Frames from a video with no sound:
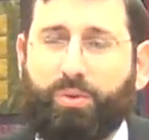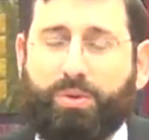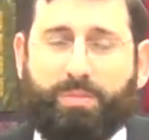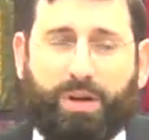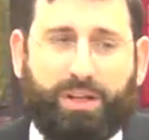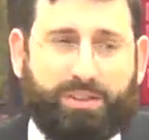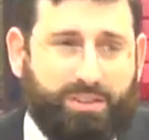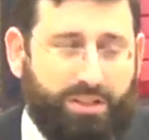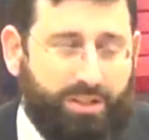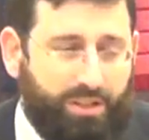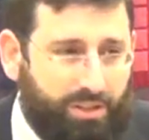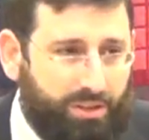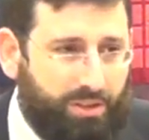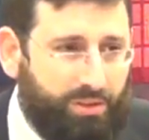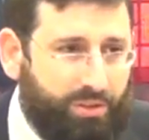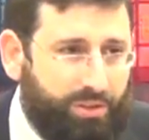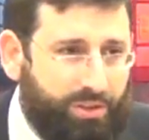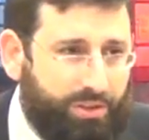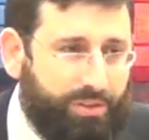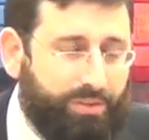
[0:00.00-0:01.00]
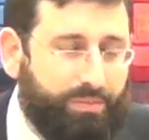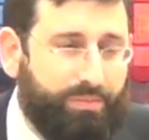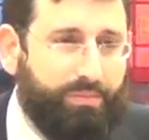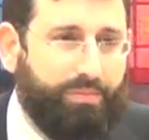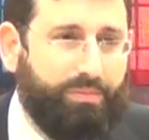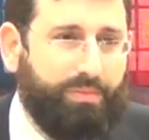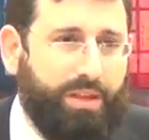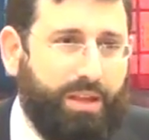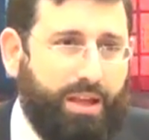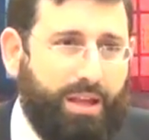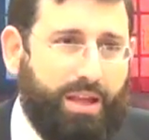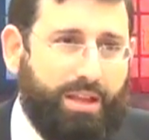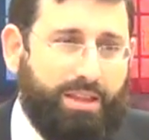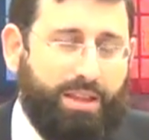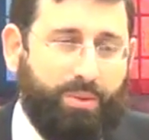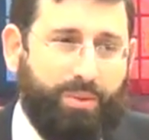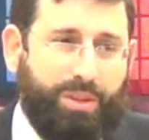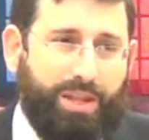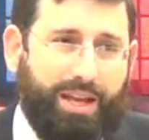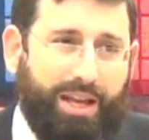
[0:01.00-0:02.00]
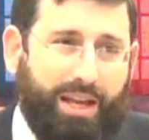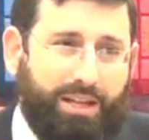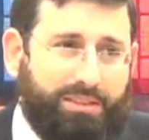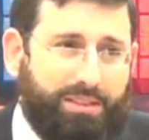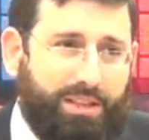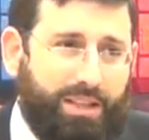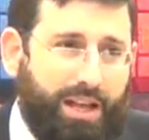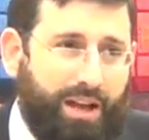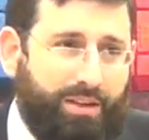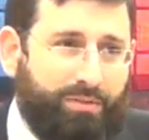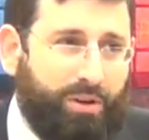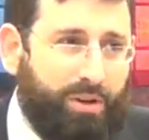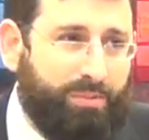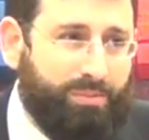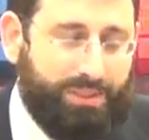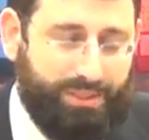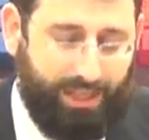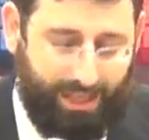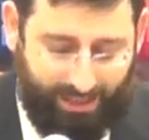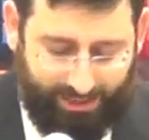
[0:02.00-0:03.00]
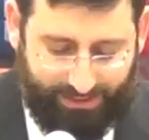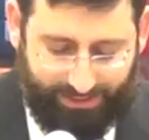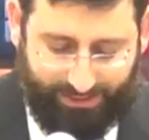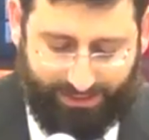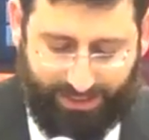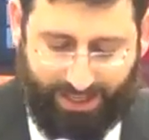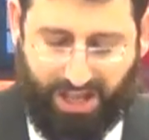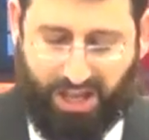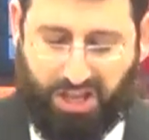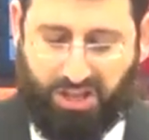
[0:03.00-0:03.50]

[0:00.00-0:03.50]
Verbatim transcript: we must conclude that when the Chesed LeAvraham says,